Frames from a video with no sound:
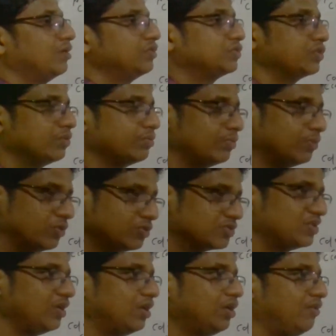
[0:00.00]
should move
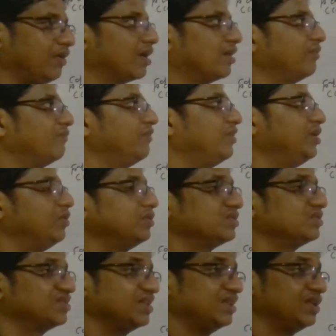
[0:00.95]
slower. We know
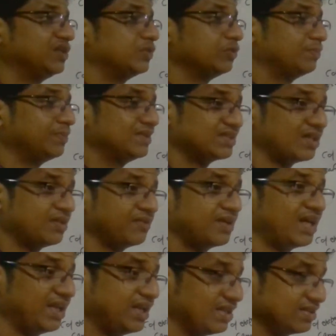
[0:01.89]
CD2 plus have
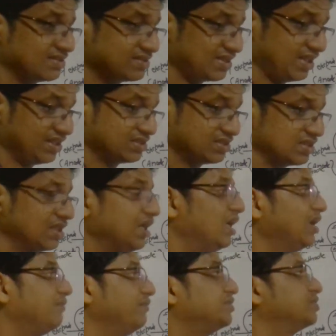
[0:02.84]
higher size,
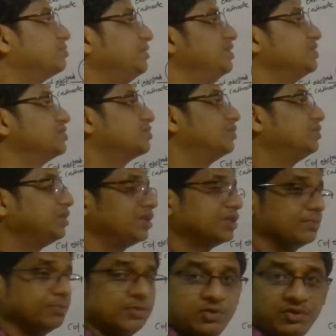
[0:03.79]
which means now it
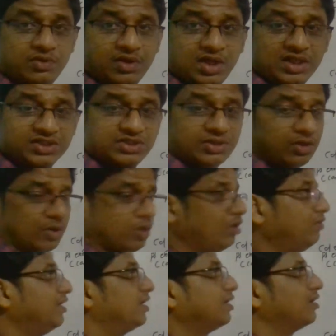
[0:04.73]
move
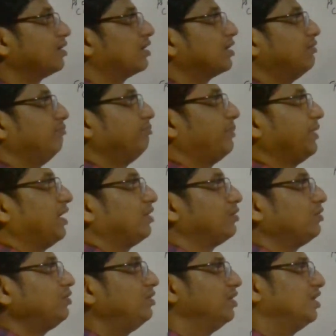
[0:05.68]
slower compared
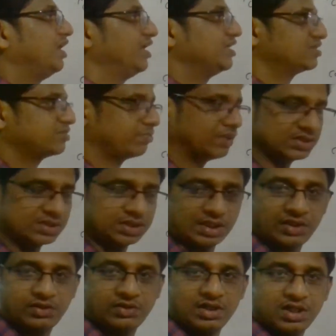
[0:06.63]
to H plus
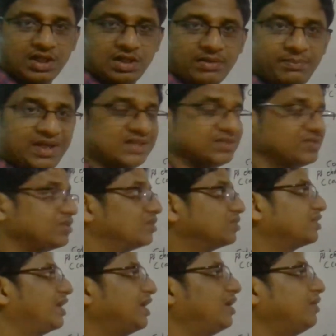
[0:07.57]
ion. Based
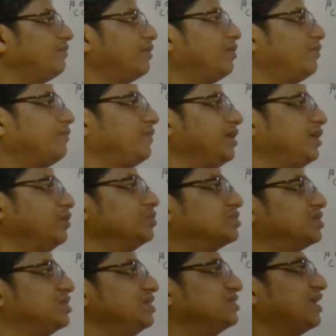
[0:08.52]
on that, now we
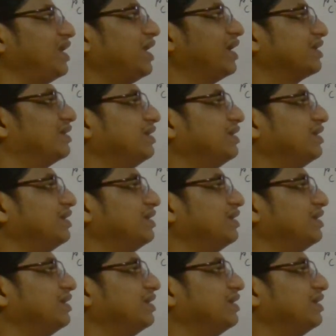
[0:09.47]
usually select